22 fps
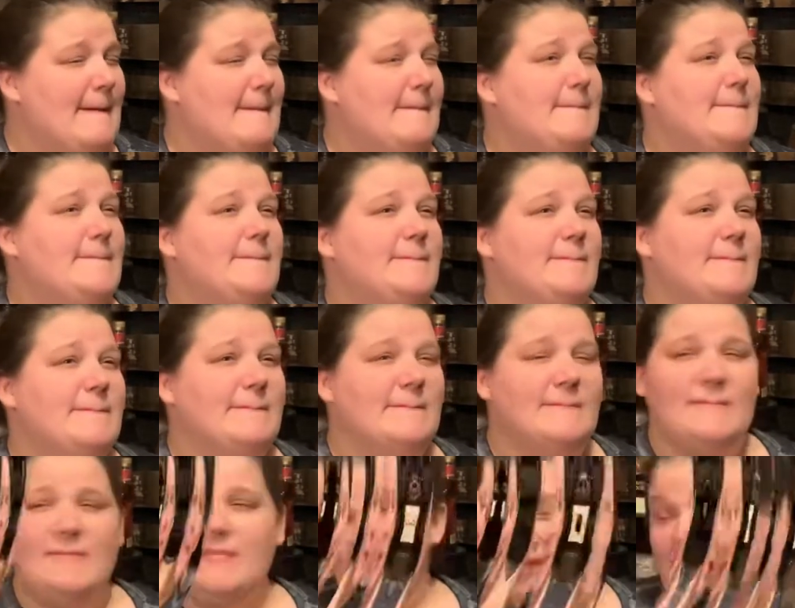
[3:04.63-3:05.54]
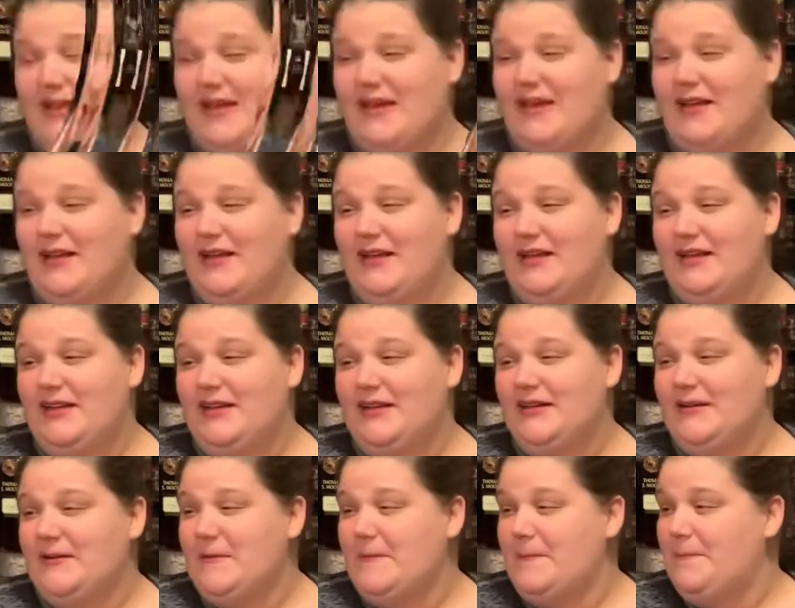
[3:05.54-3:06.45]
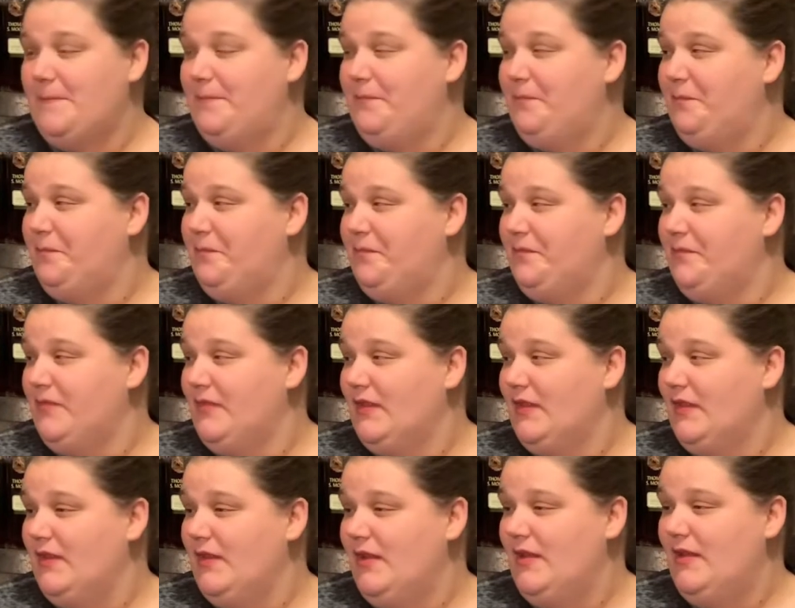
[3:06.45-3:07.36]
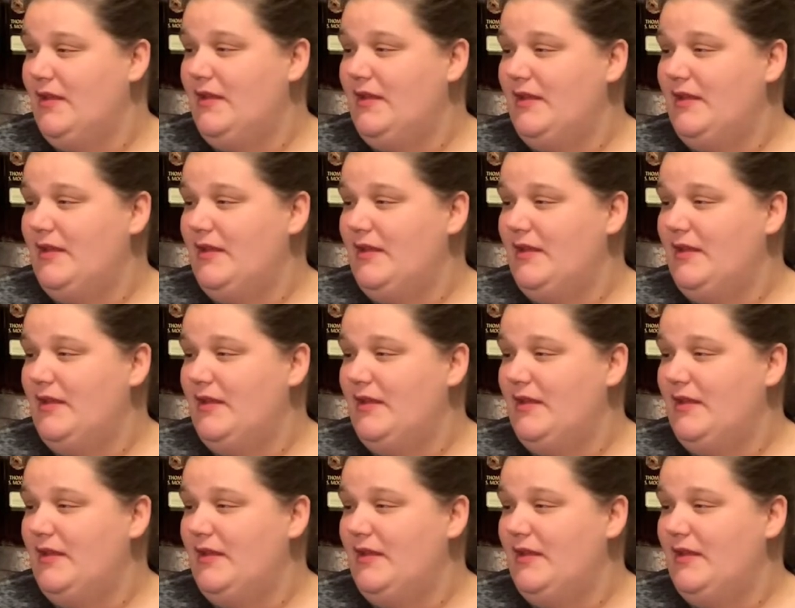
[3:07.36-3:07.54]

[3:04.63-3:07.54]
[no speech]